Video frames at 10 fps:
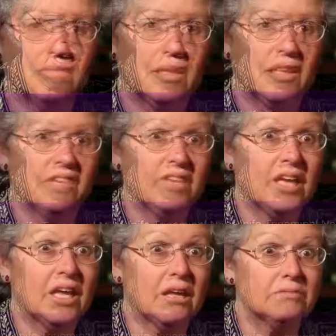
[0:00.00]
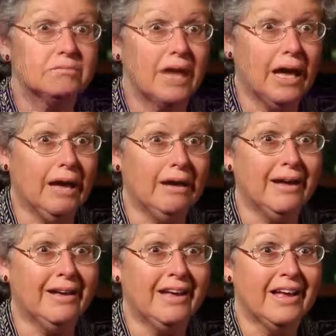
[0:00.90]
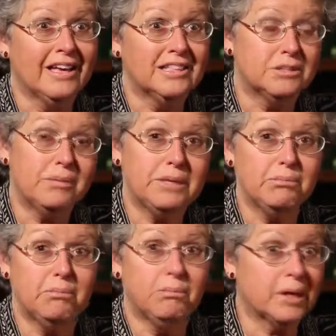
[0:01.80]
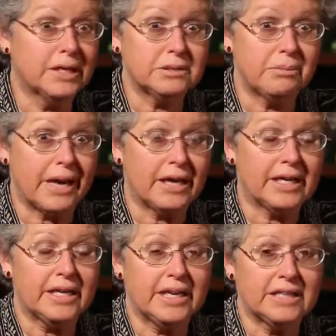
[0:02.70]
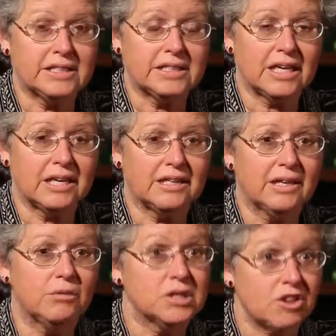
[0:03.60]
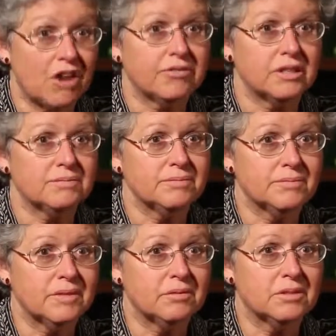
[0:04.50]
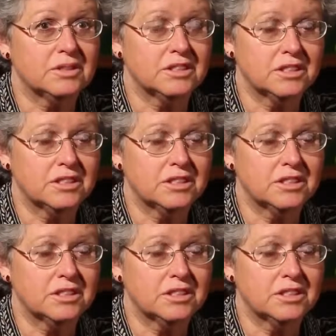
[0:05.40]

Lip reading: living hell. To be blunt about it, it was awful. It was